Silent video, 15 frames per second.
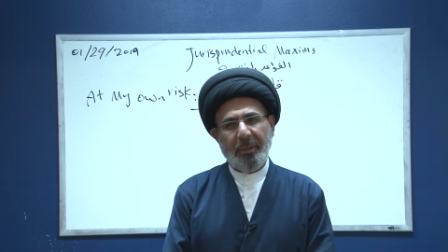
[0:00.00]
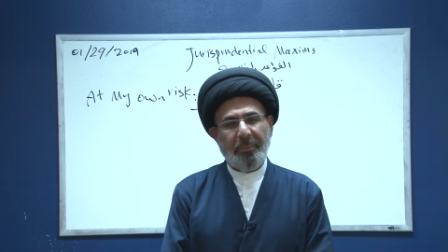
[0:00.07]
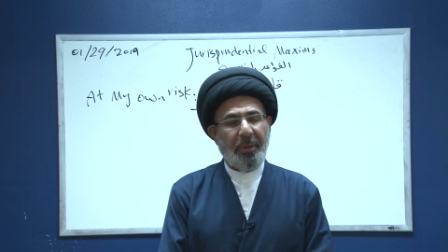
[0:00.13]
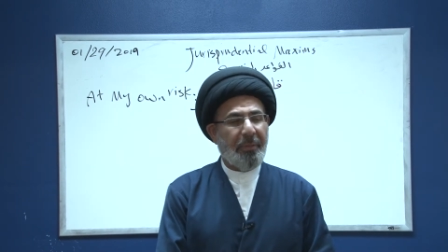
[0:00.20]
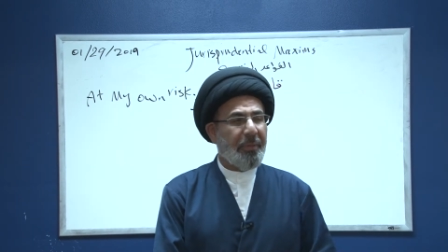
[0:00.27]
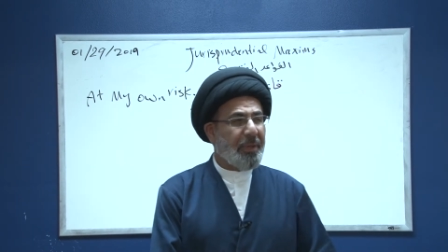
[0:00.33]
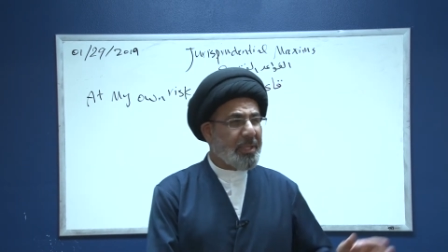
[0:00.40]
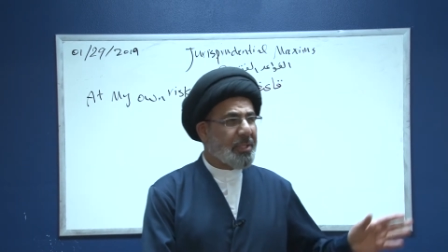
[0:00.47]

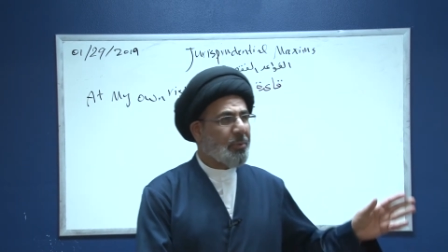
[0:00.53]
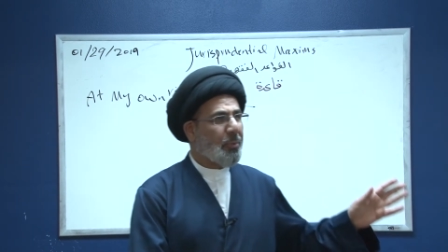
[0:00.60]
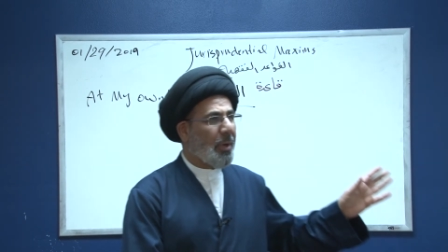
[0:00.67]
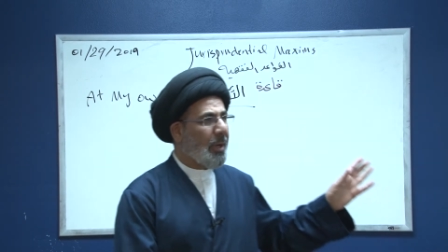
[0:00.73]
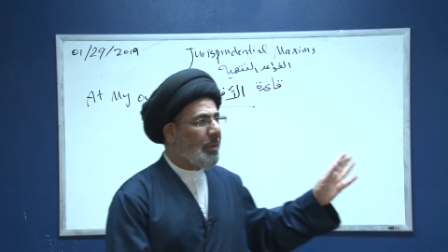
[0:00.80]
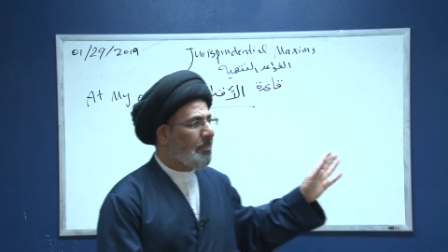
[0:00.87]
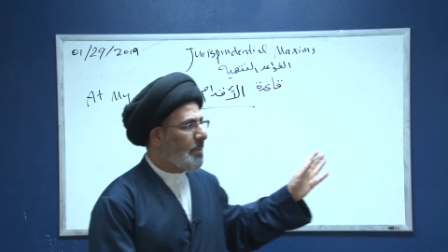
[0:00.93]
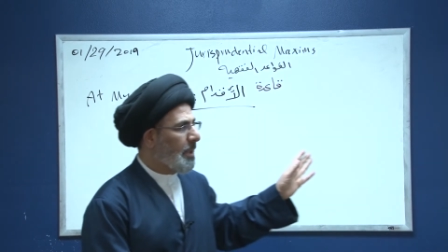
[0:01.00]
But this
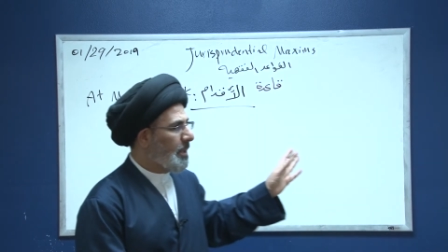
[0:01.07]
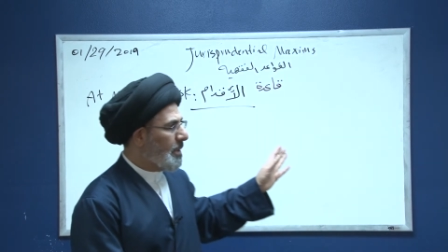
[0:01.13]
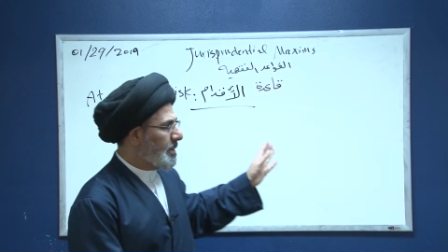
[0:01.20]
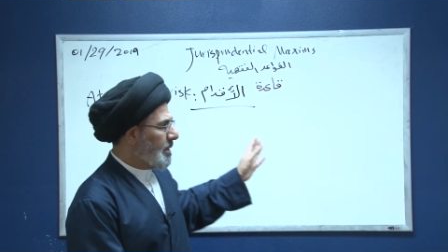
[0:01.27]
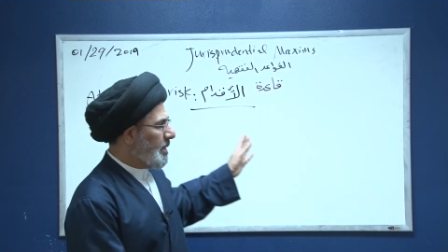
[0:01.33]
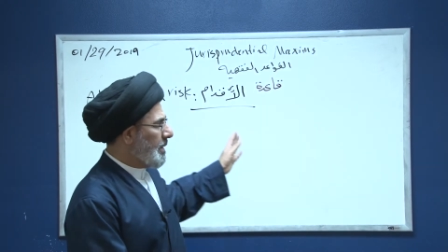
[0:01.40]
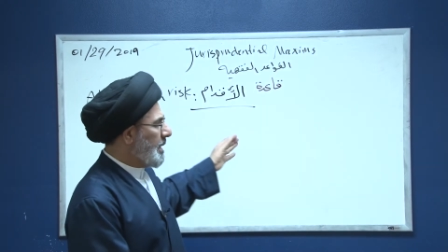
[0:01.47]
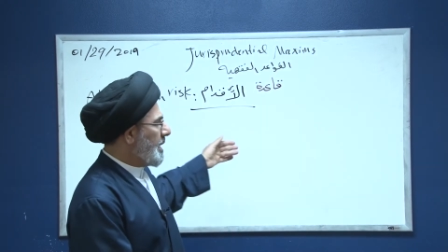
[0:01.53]
one, because
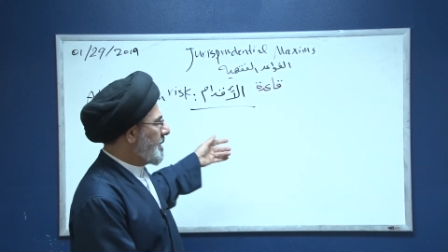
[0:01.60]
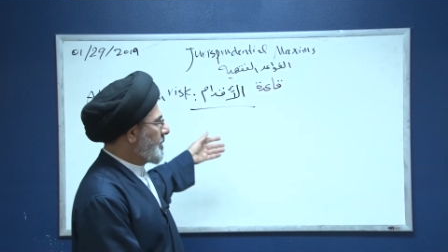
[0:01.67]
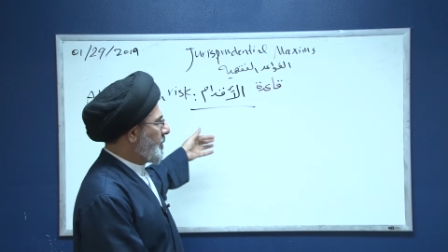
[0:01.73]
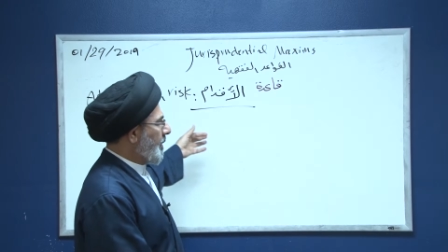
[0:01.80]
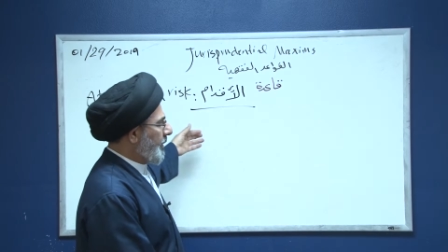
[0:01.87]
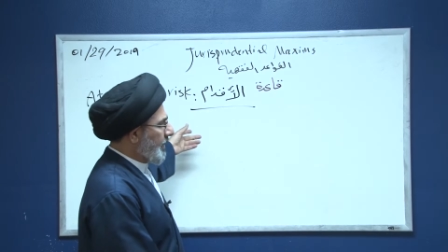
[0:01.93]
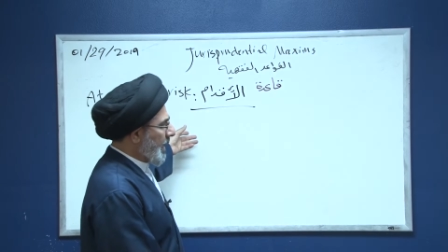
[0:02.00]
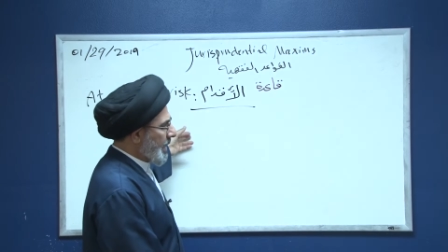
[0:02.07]
it deals
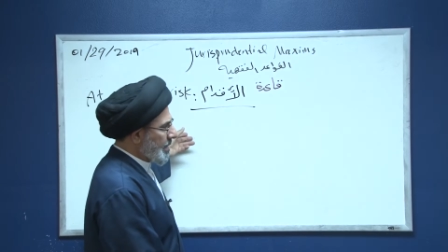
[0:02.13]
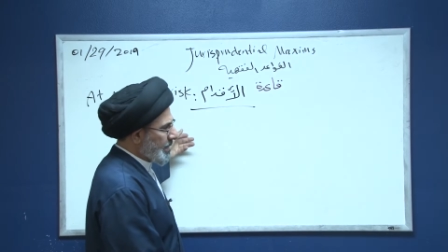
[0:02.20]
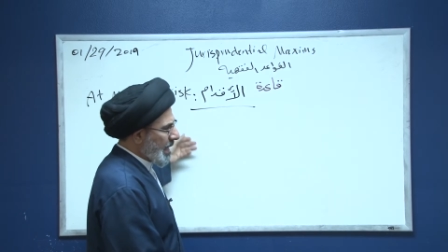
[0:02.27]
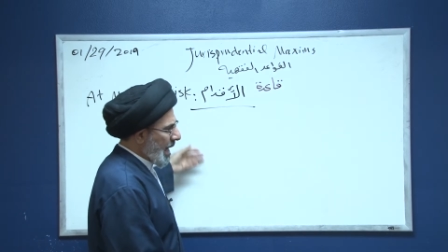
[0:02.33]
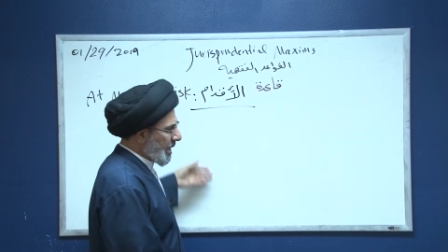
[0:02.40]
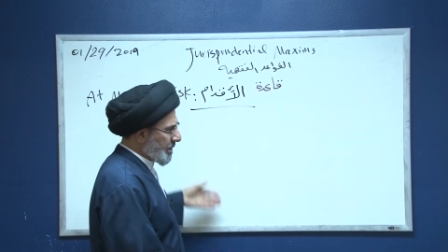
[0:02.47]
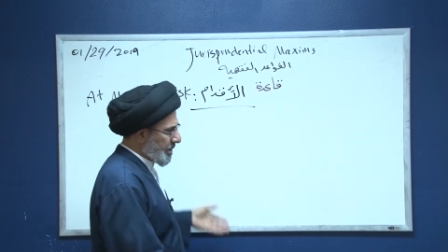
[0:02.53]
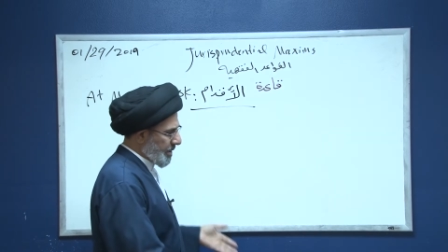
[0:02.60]
with
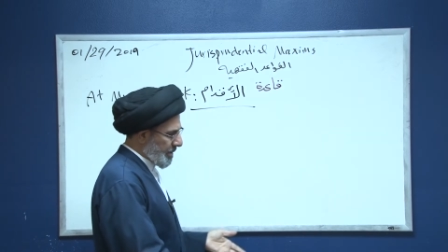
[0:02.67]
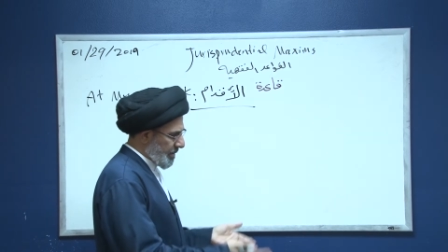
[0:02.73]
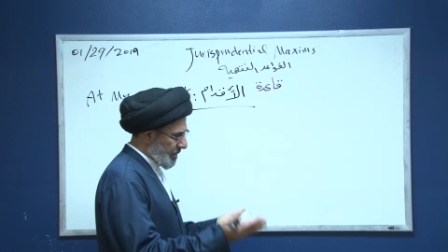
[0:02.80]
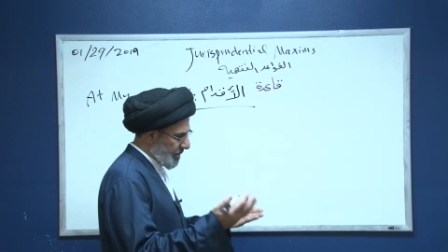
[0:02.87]
transactions,